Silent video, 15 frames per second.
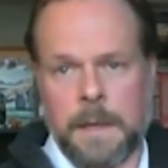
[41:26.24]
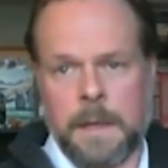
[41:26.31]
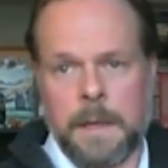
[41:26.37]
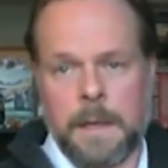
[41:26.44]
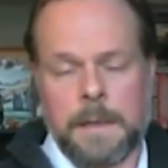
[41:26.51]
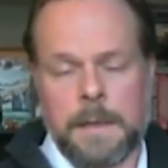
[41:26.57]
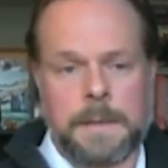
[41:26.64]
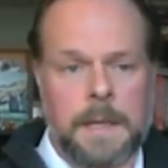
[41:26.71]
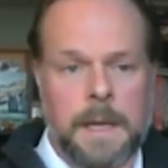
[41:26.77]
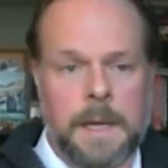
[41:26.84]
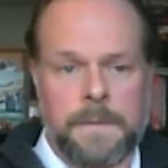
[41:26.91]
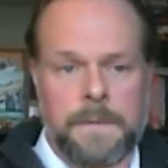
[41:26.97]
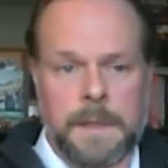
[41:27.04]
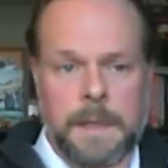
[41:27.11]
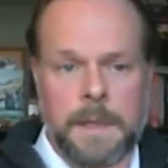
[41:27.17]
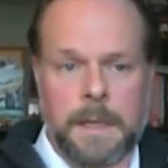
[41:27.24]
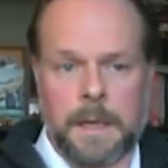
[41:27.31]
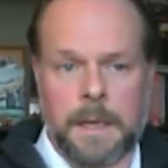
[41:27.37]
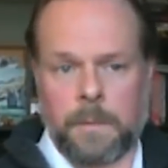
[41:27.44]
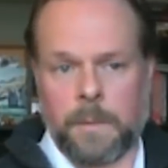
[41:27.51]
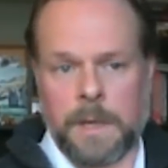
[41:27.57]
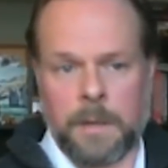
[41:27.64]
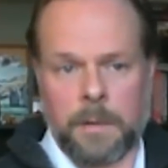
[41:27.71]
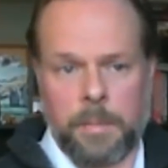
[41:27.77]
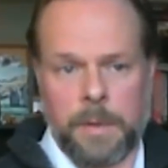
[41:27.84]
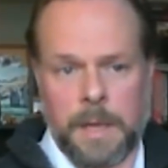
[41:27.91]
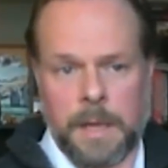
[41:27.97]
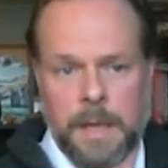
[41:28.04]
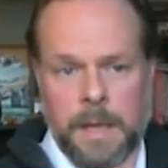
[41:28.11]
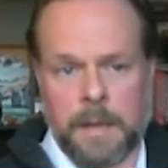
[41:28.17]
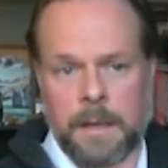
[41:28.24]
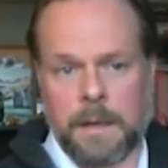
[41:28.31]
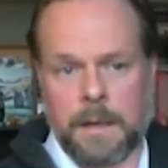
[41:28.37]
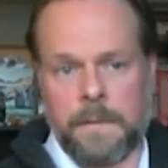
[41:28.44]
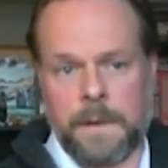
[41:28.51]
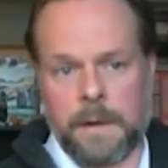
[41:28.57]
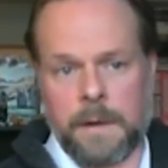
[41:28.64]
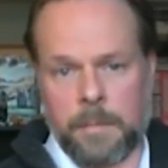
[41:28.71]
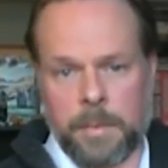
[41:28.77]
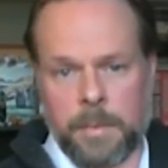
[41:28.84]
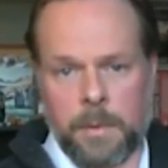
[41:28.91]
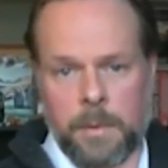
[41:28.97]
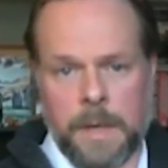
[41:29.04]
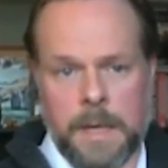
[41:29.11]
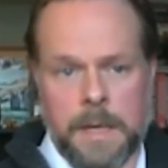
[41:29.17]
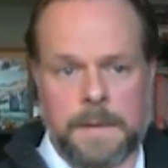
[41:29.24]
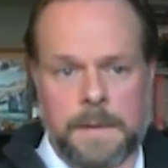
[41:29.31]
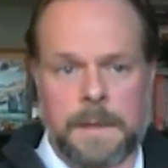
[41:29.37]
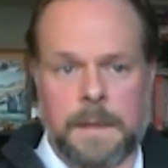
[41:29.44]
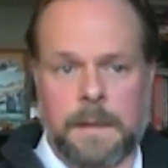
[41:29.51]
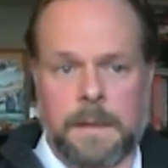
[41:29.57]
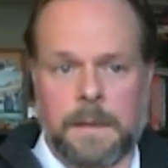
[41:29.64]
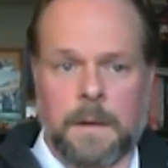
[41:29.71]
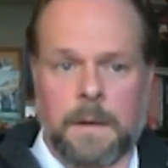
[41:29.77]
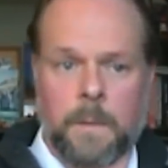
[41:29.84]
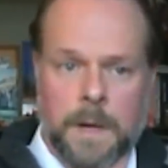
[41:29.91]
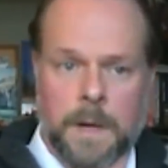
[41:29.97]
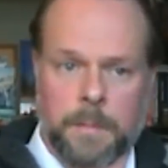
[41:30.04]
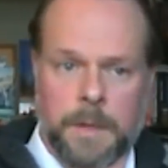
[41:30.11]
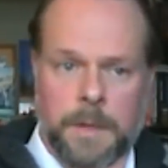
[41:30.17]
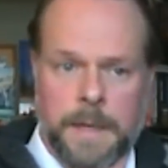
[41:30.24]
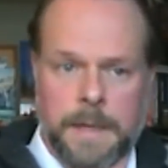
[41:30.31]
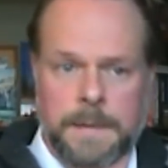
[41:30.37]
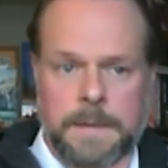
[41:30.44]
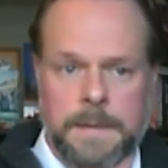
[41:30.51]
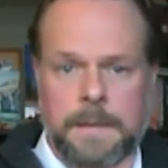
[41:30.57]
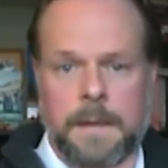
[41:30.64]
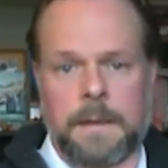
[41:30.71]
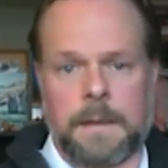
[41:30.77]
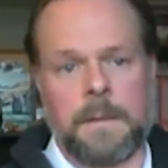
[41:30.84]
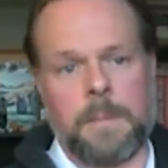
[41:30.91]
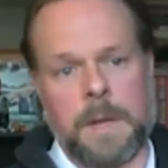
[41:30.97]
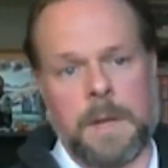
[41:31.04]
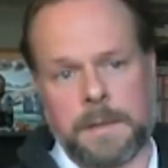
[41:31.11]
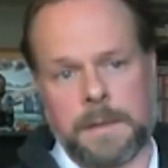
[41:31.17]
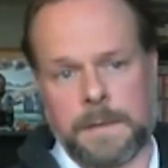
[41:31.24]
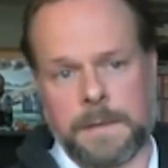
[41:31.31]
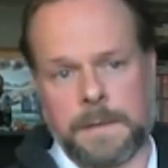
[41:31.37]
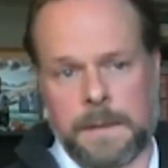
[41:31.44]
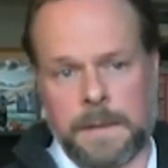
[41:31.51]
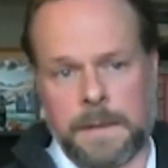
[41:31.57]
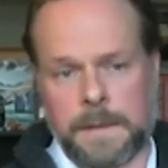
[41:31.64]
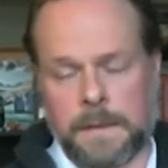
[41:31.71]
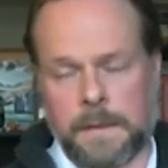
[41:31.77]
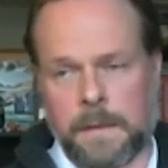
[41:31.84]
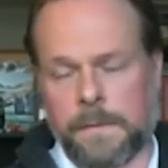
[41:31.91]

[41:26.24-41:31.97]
safety and well-being of their employees and their workplace and the patients that they serve.